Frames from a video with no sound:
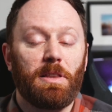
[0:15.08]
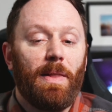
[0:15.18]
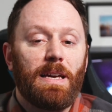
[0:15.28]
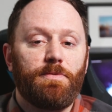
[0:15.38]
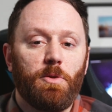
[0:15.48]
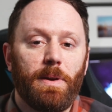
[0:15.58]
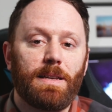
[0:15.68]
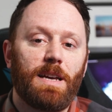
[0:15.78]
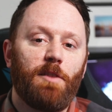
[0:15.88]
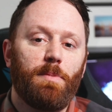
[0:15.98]
the last few
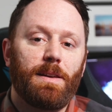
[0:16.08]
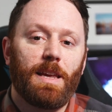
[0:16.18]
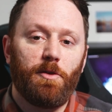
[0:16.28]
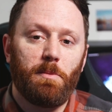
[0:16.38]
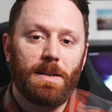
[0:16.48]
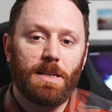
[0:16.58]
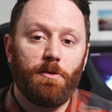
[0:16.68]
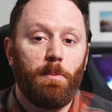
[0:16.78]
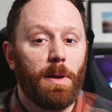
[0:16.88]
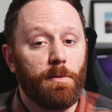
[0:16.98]
weeks, I've been giving myself
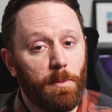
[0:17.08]
a bit of